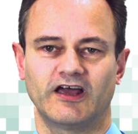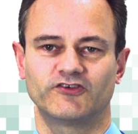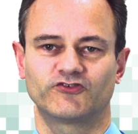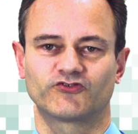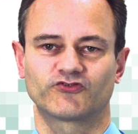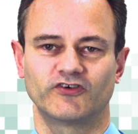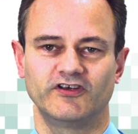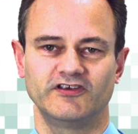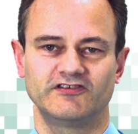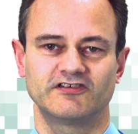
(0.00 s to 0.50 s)
and
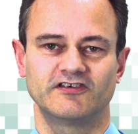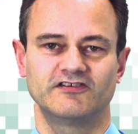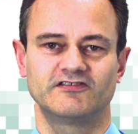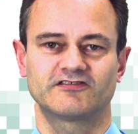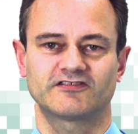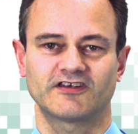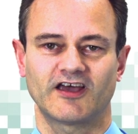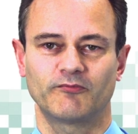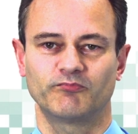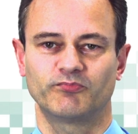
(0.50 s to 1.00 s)
treated
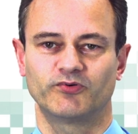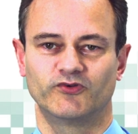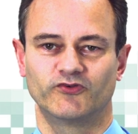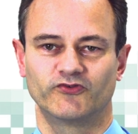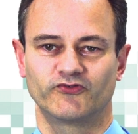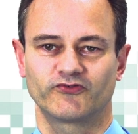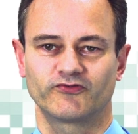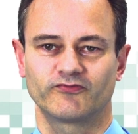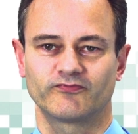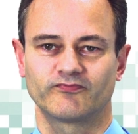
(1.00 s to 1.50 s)

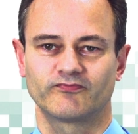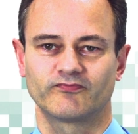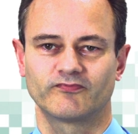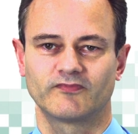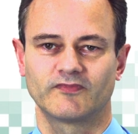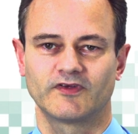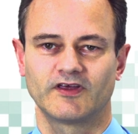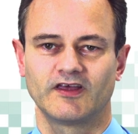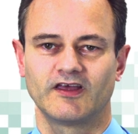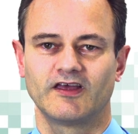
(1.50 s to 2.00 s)
samples.
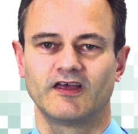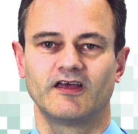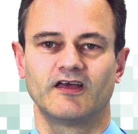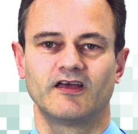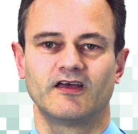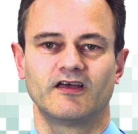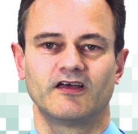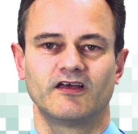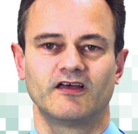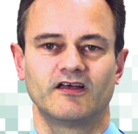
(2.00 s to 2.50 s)

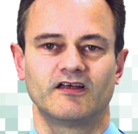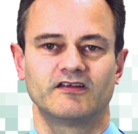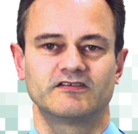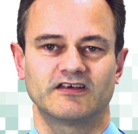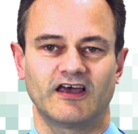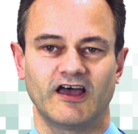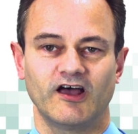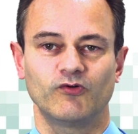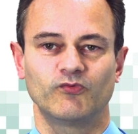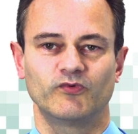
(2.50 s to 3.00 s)

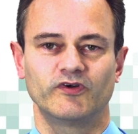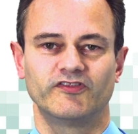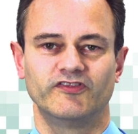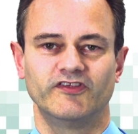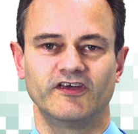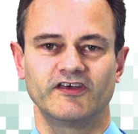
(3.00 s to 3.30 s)
To help with